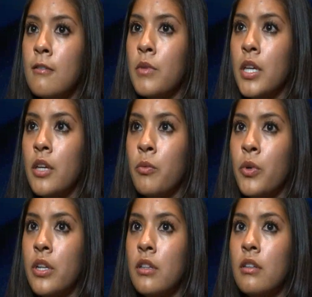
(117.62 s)
He
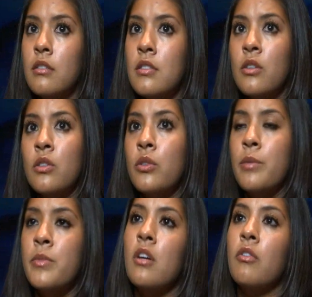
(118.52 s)
would seclude
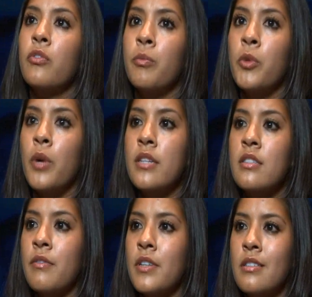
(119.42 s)
himself from the rest
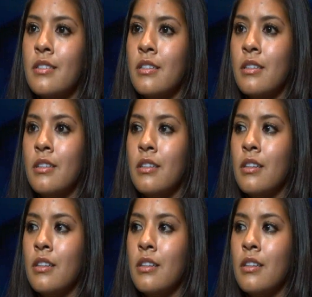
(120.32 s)
of us, and